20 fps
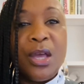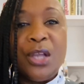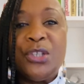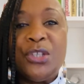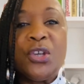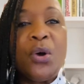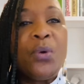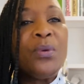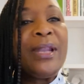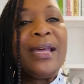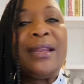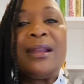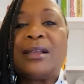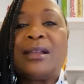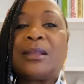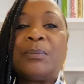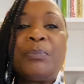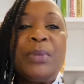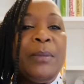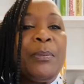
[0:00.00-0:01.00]
Don't let
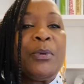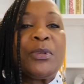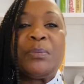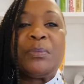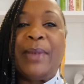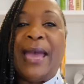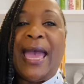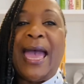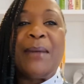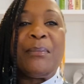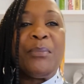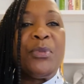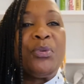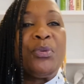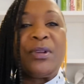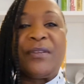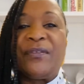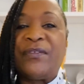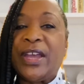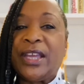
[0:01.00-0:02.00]
other people's bad
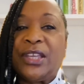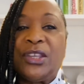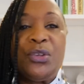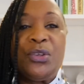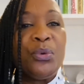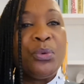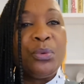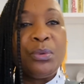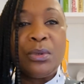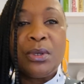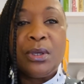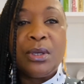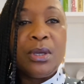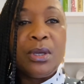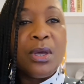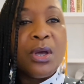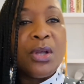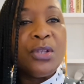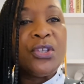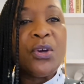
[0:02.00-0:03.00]
mood affect you.
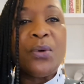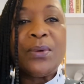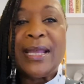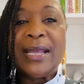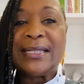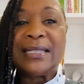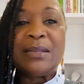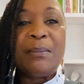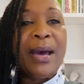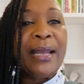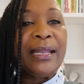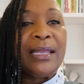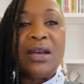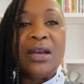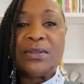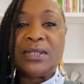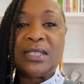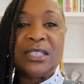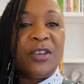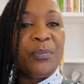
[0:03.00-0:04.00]
Don't let somebody
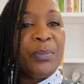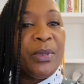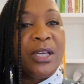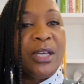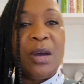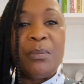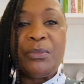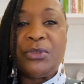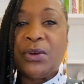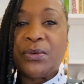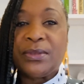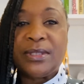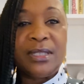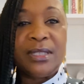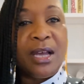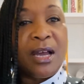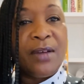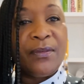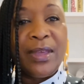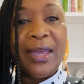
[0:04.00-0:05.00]
else's stuff become your
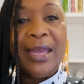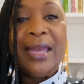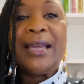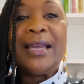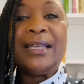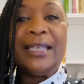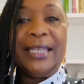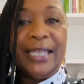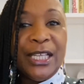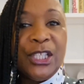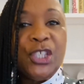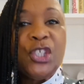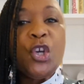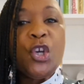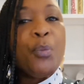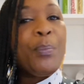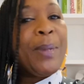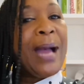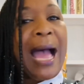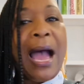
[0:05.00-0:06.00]
stuff. Get
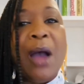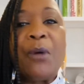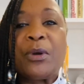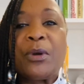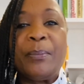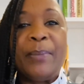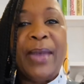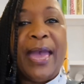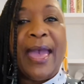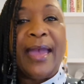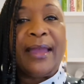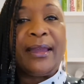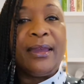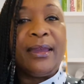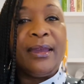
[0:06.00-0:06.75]
your power back.